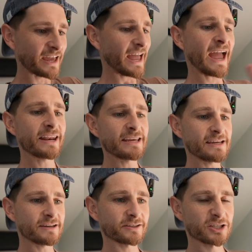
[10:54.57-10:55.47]
that
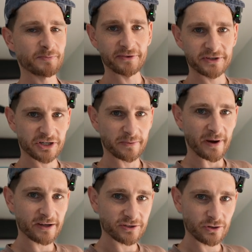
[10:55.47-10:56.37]
any sponsorship
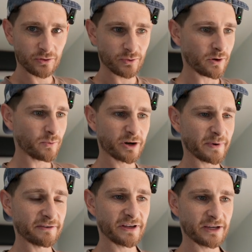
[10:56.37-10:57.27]
I do on one of
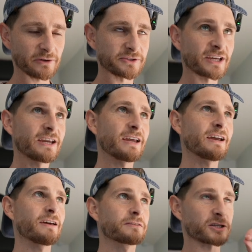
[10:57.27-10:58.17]
my videos,
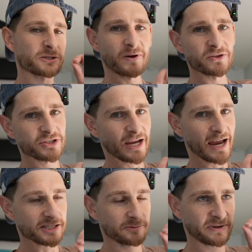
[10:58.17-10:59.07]
the sponsor
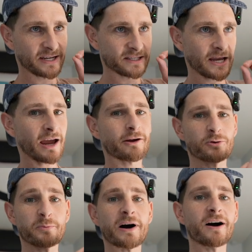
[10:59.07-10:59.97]
has to be an
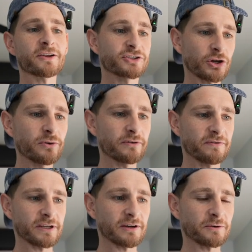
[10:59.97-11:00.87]
integral part to the
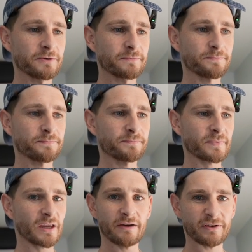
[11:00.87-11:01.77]
video.
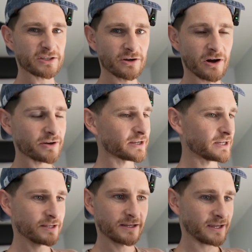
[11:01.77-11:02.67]
If it's not,
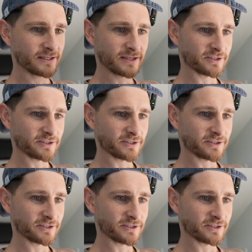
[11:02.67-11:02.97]
it